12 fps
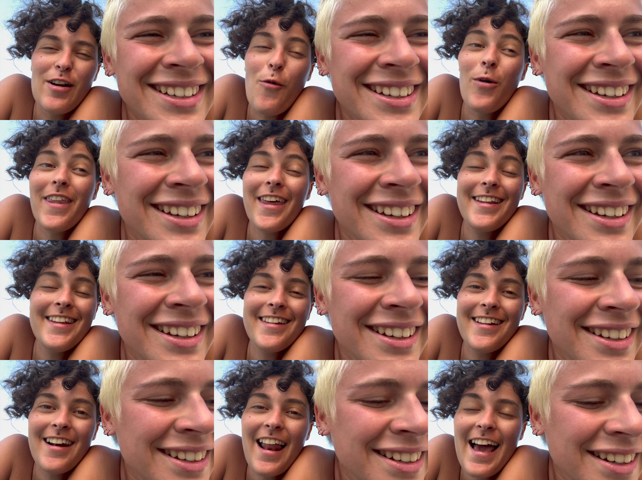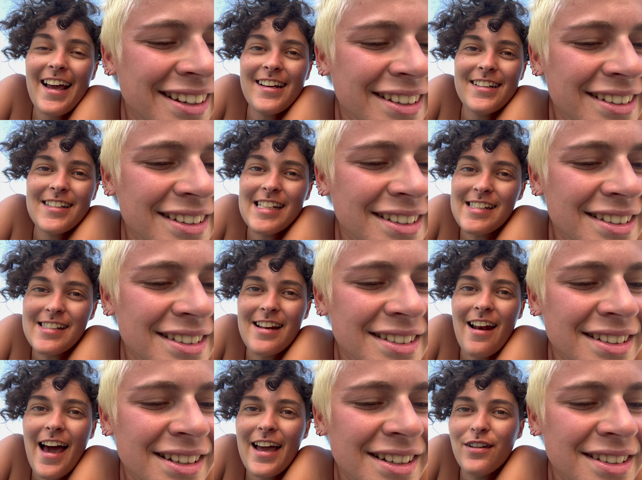Speaker 1: What I didn't like is
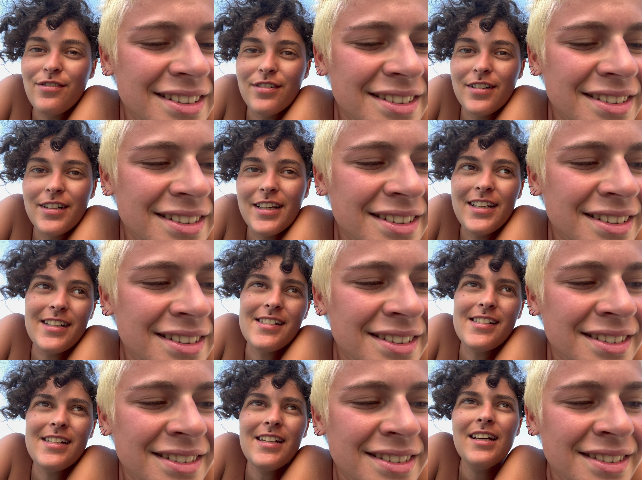the life in the sea.